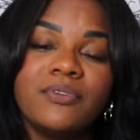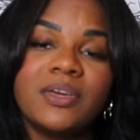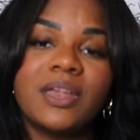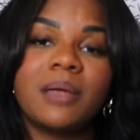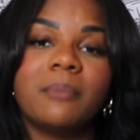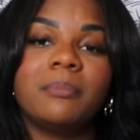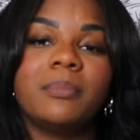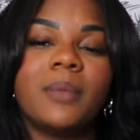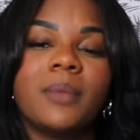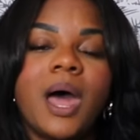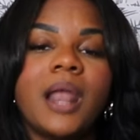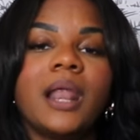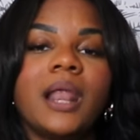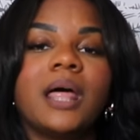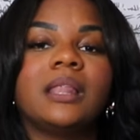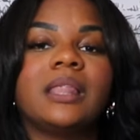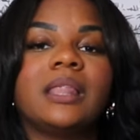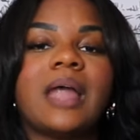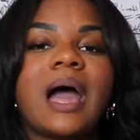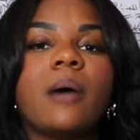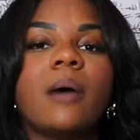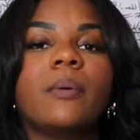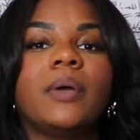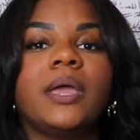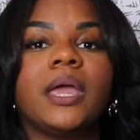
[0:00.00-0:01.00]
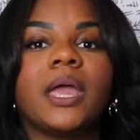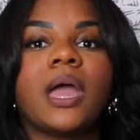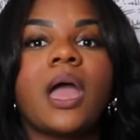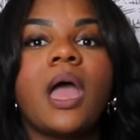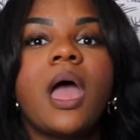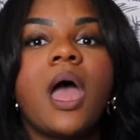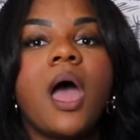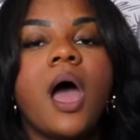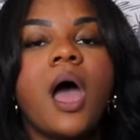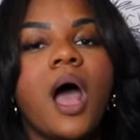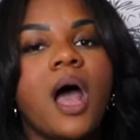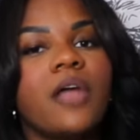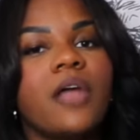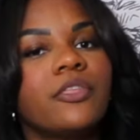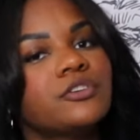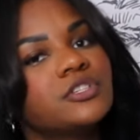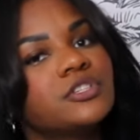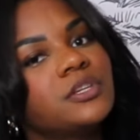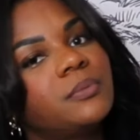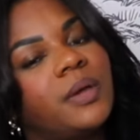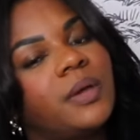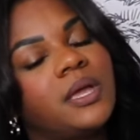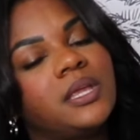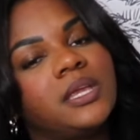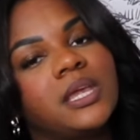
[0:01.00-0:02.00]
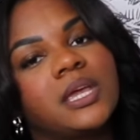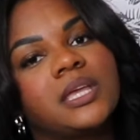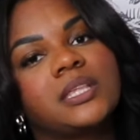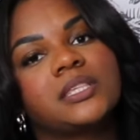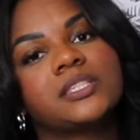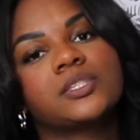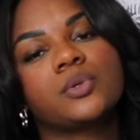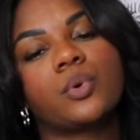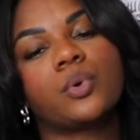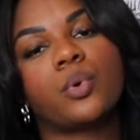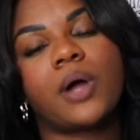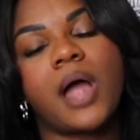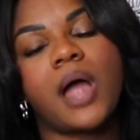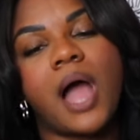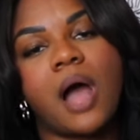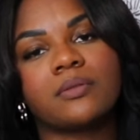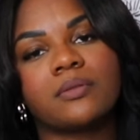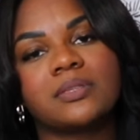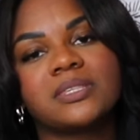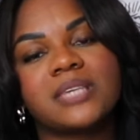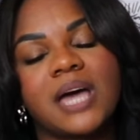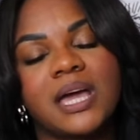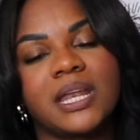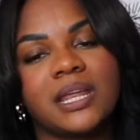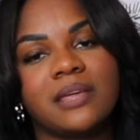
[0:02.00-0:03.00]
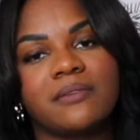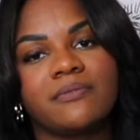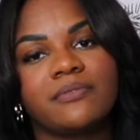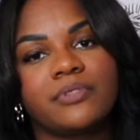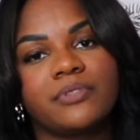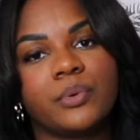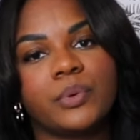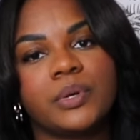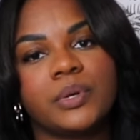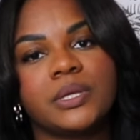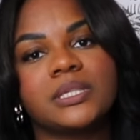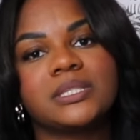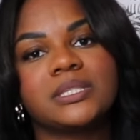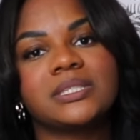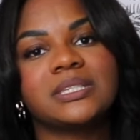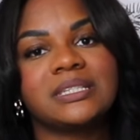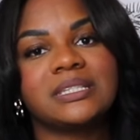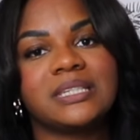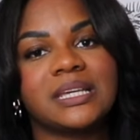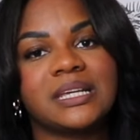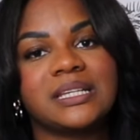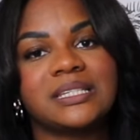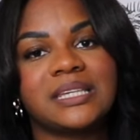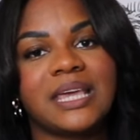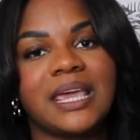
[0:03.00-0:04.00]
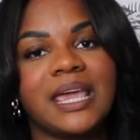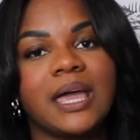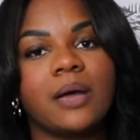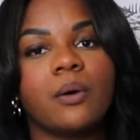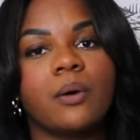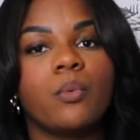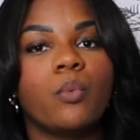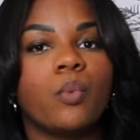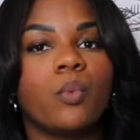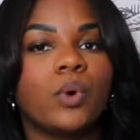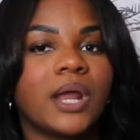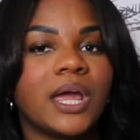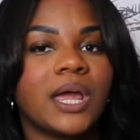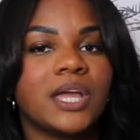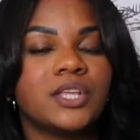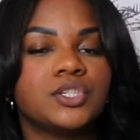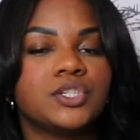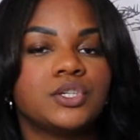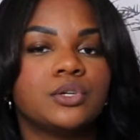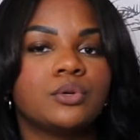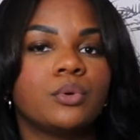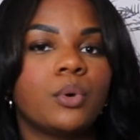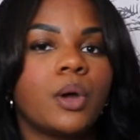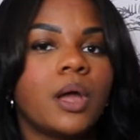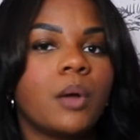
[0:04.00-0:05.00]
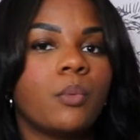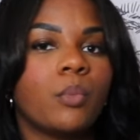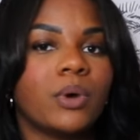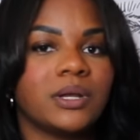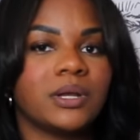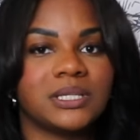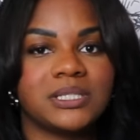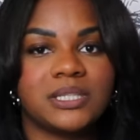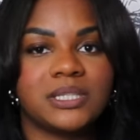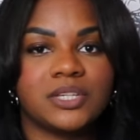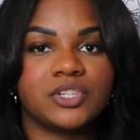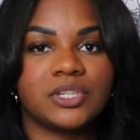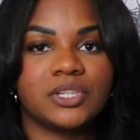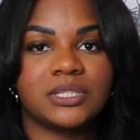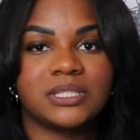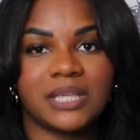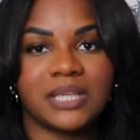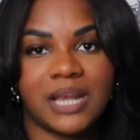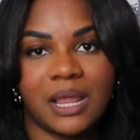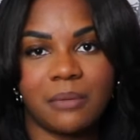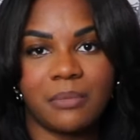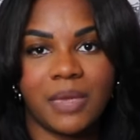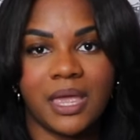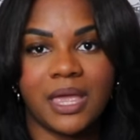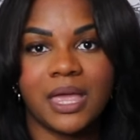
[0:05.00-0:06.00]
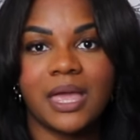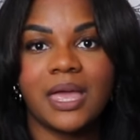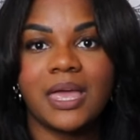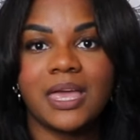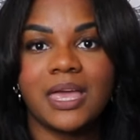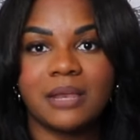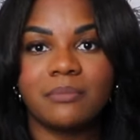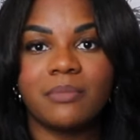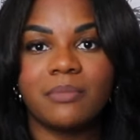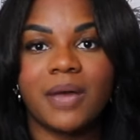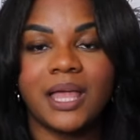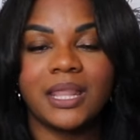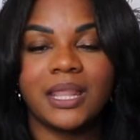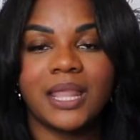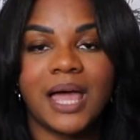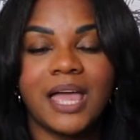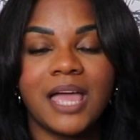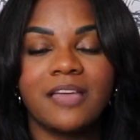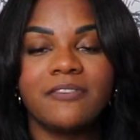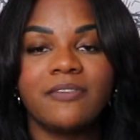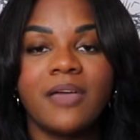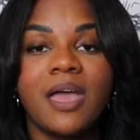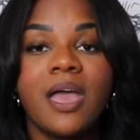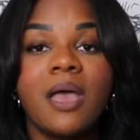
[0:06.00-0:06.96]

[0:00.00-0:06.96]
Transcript: and I'm not allowing others' opinions or outside influence to dictate what I do and what decisions that I make in my life.